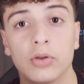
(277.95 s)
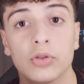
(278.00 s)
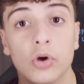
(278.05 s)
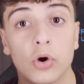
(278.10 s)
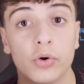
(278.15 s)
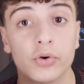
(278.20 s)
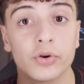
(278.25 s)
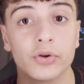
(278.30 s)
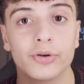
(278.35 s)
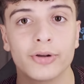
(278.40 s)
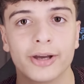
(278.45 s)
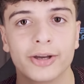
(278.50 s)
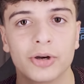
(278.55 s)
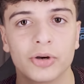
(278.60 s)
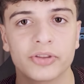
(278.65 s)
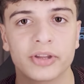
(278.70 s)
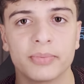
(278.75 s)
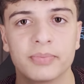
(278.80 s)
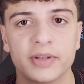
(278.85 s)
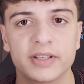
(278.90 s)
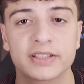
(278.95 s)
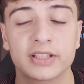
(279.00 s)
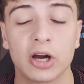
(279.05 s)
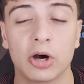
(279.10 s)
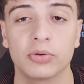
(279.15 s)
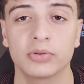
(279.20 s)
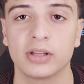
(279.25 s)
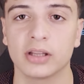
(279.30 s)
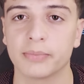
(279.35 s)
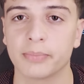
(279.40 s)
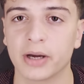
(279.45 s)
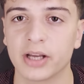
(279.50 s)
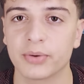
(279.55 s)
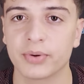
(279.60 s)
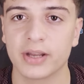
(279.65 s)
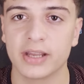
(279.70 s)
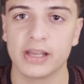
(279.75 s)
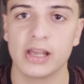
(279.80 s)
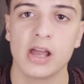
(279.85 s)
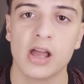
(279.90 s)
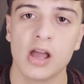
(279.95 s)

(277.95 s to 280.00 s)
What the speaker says: Oh, no, I got them discounted. By the way,